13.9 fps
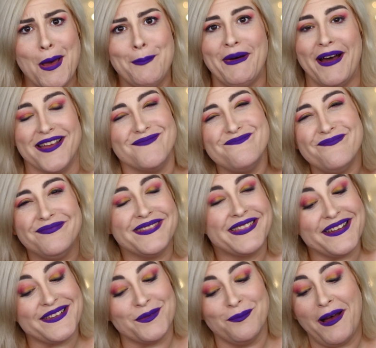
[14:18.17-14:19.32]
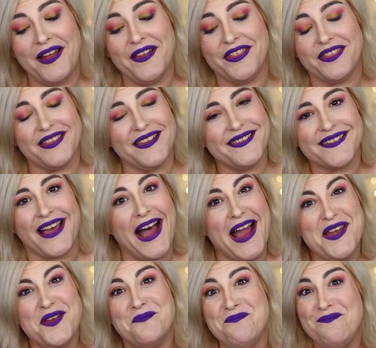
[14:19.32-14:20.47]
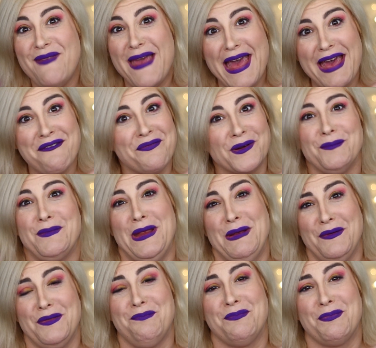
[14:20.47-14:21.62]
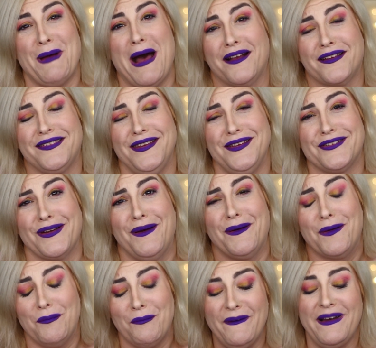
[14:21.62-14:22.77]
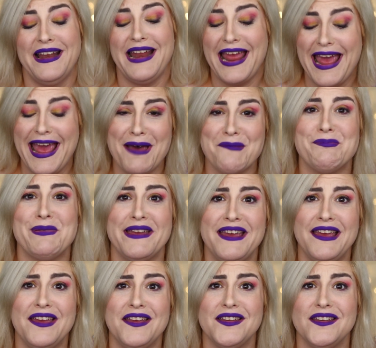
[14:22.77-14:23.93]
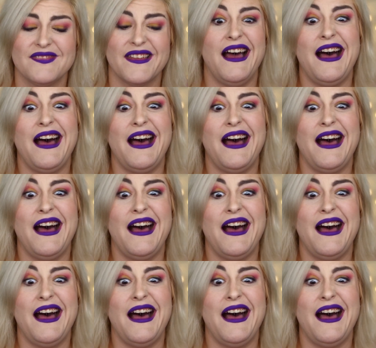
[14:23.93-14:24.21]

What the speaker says: But this month is kind of meh for me with Boxycharm. What happened?